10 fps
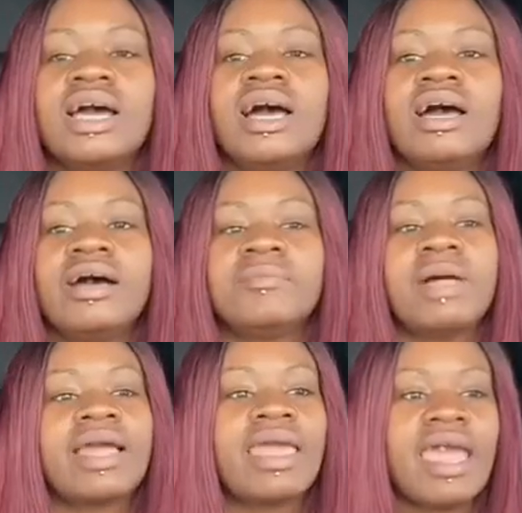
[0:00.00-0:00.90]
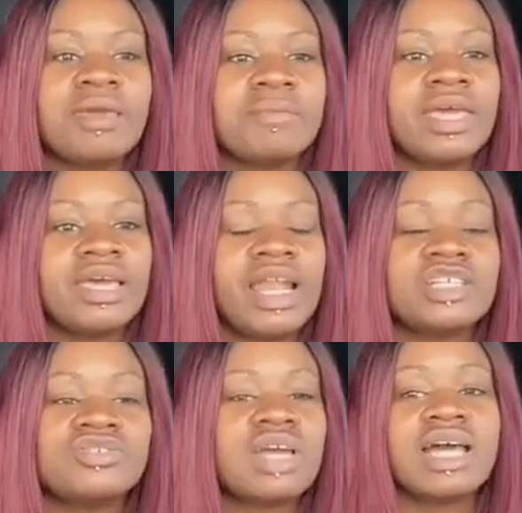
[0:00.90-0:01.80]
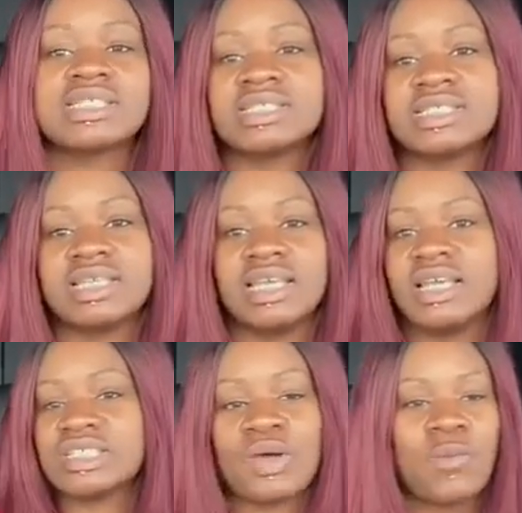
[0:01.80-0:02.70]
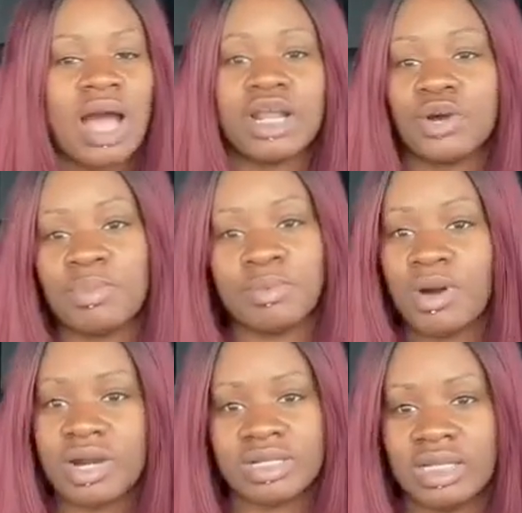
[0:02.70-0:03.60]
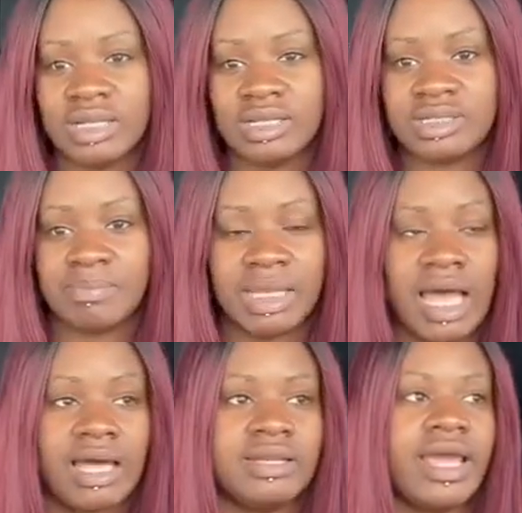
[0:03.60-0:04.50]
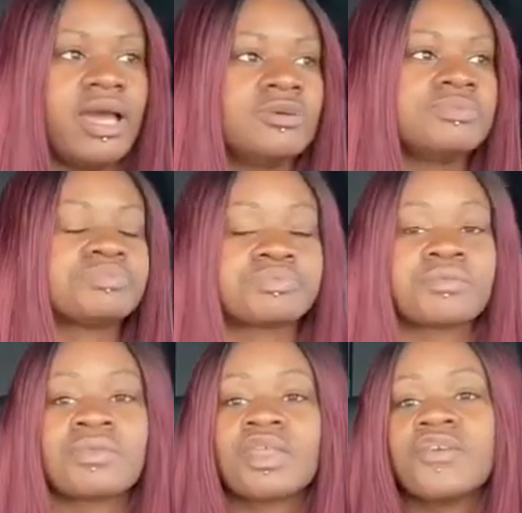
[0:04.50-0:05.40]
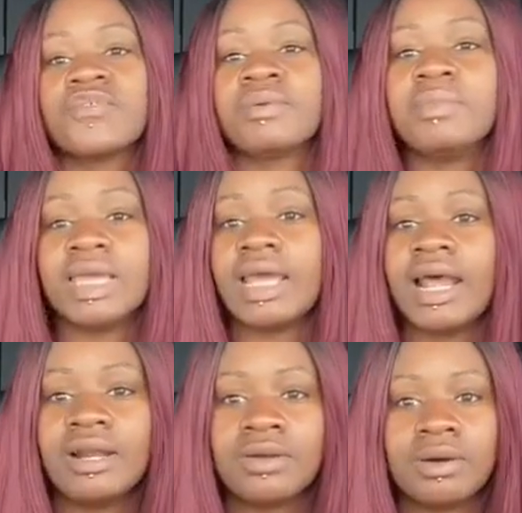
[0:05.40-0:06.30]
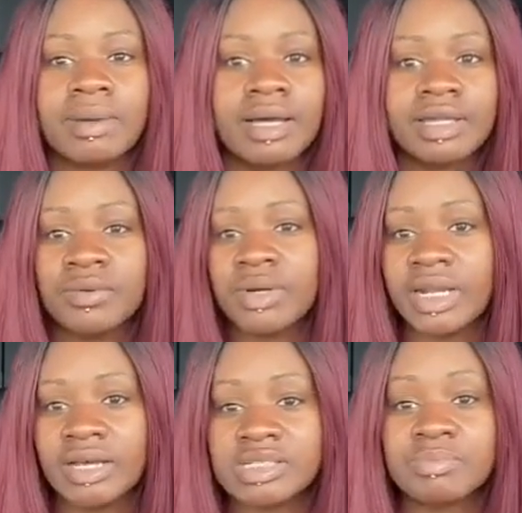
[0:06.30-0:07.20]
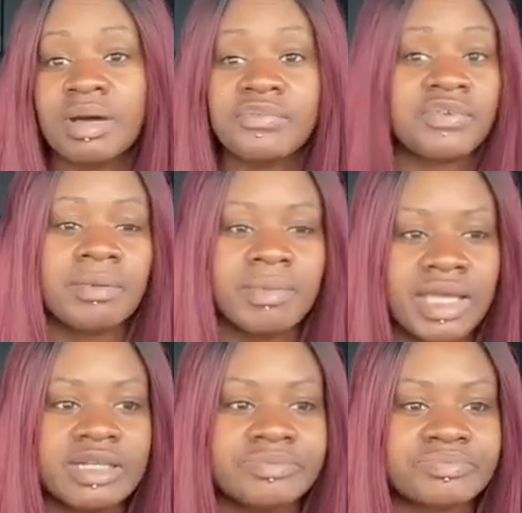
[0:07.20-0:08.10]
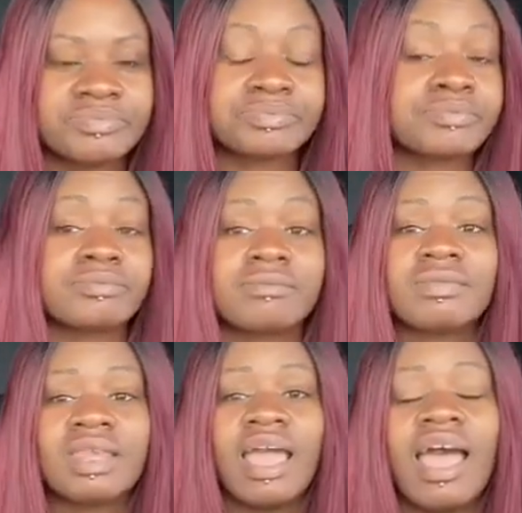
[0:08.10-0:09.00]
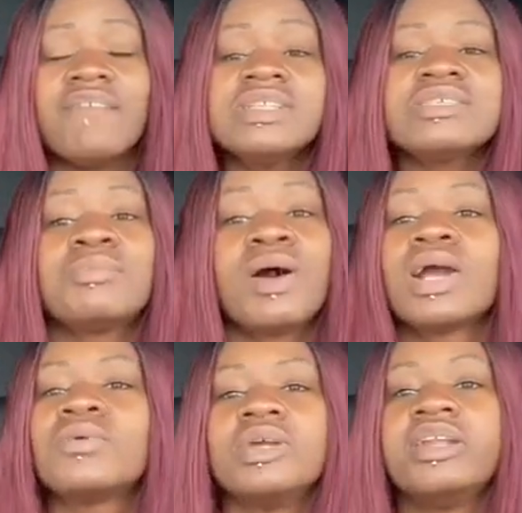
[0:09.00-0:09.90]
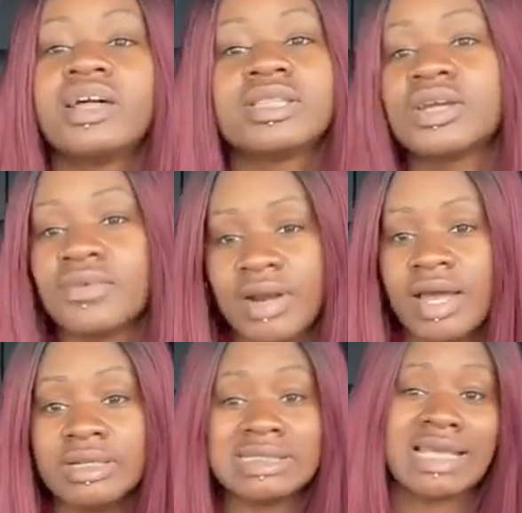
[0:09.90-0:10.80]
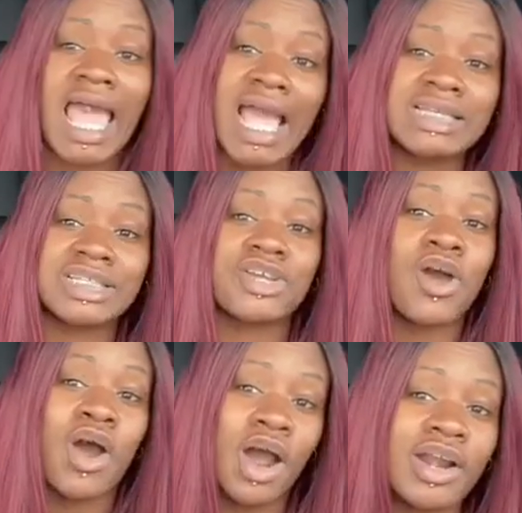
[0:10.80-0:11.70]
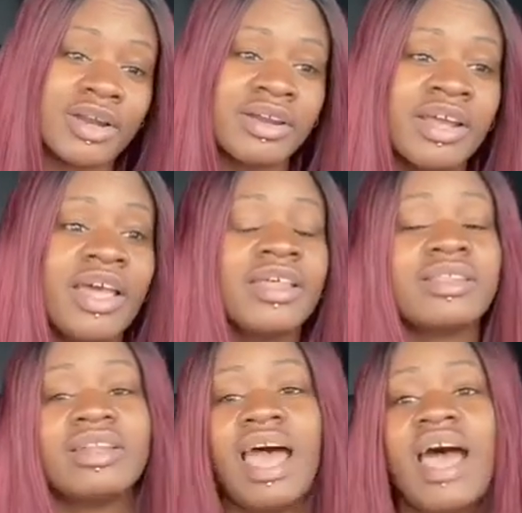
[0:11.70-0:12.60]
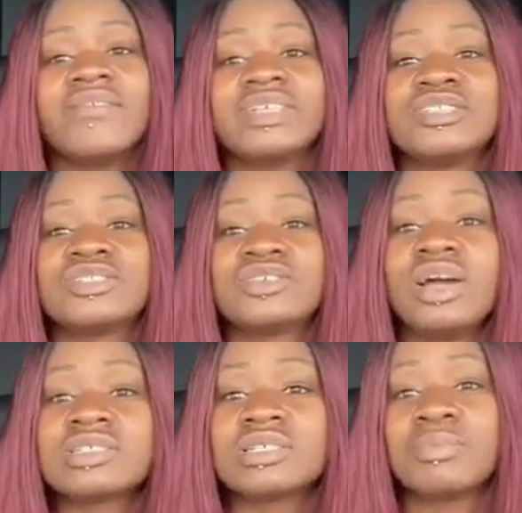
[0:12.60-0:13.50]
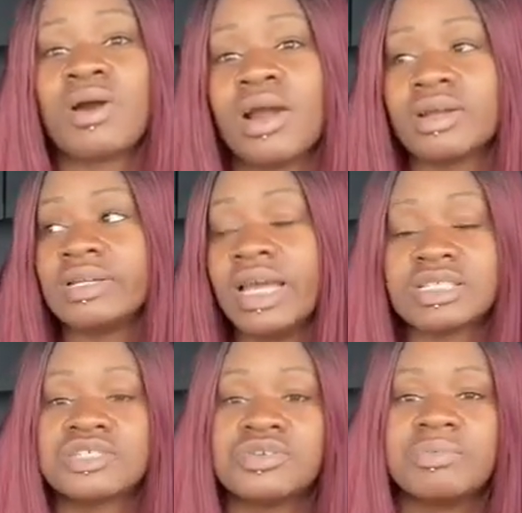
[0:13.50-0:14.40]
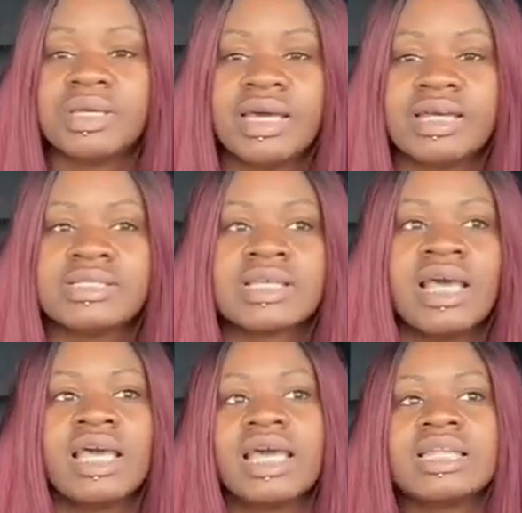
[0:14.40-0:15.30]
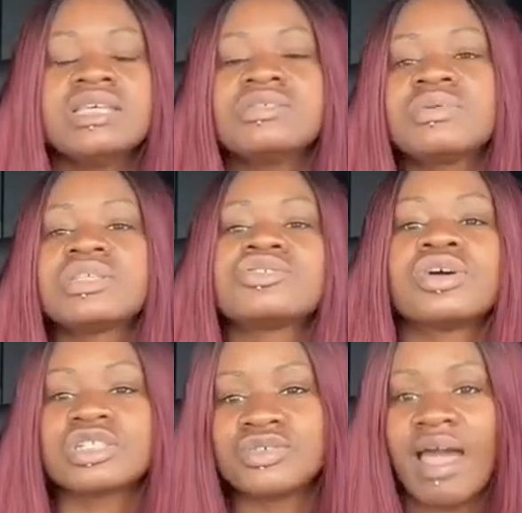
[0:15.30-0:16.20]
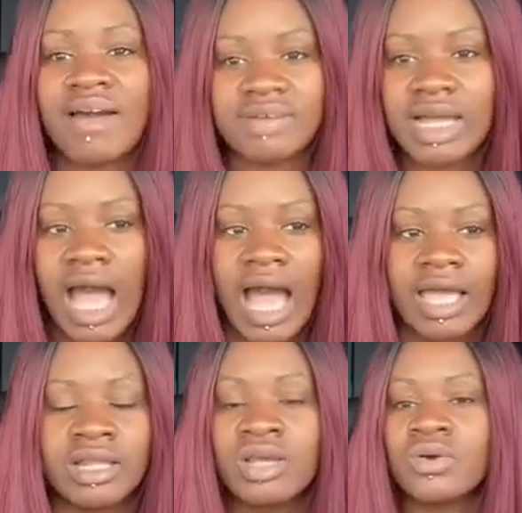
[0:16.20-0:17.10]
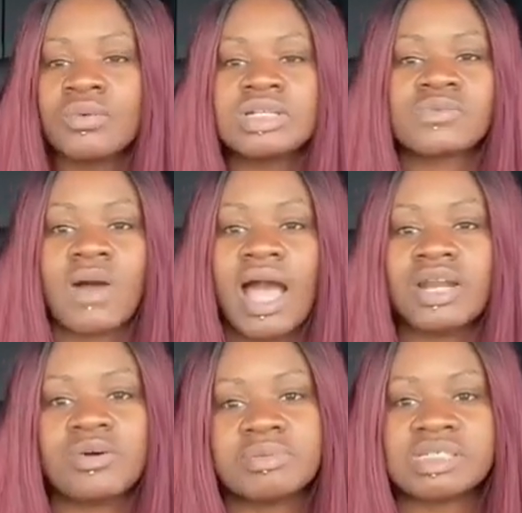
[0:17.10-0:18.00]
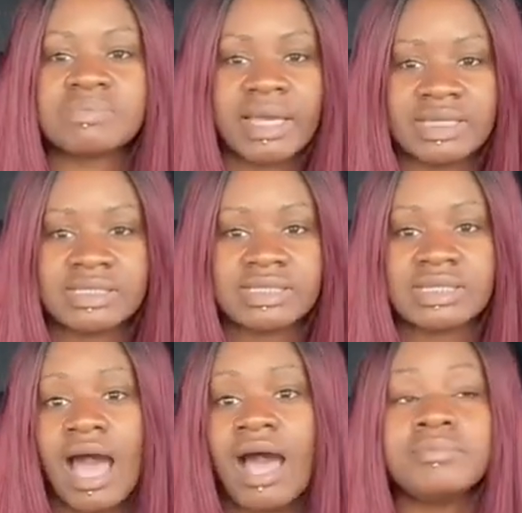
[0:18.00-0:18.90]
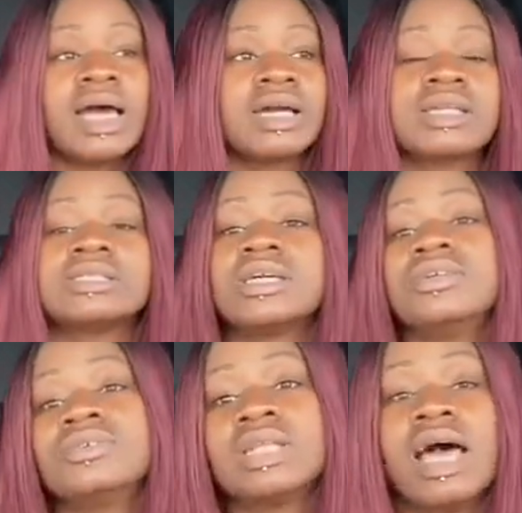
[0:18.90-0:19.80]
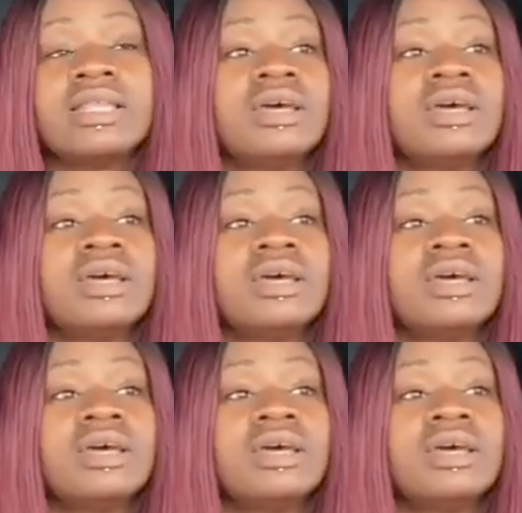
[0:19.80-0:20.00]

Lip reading: I came in, as you guys can see, it's a wide open parking lot. Now, for me, and I don't know about anyone else, but for me, having to park with nothing around is actually harder than having trucks to park next to, because at least with the trucks you have a guide. When it's wide open spaces, I'm not gonna tell you a lie.